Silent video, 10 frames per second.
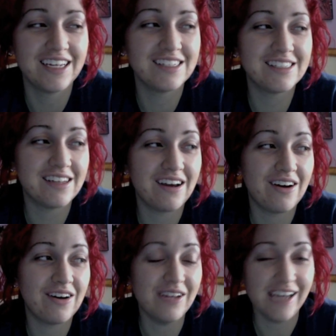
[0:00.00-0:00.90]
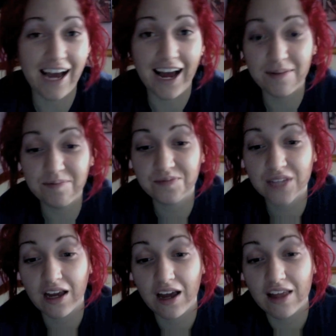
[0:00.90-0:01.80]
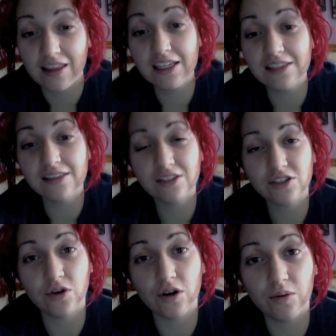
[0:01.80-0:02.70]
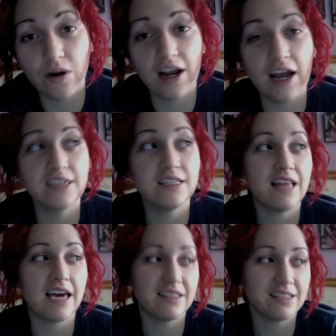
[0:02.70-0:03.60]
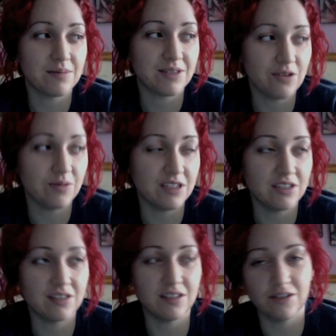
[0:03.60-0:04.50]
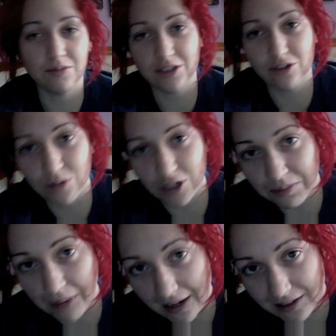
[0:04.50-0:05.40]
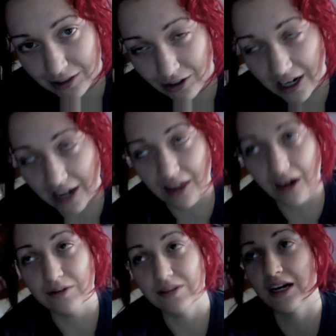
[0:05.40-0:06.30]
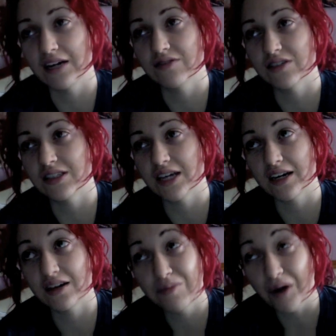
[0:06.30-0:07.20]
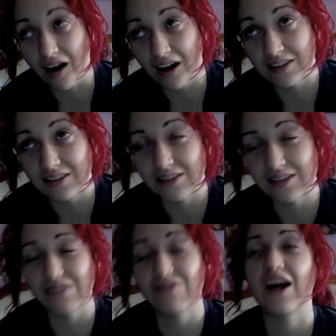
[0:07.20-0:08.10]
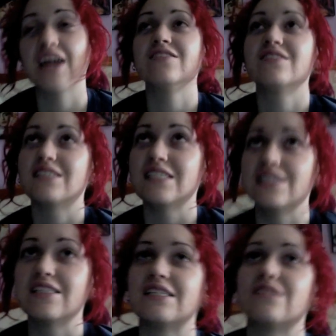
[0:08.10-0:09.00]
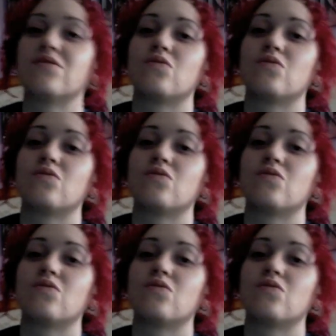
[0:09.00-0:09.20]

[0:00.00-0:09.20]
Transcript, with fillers: so, yeah. This is a short one. I did like this episode, but just a little bit too much backstory. I thought it was kind of just like, come on, this is the final season.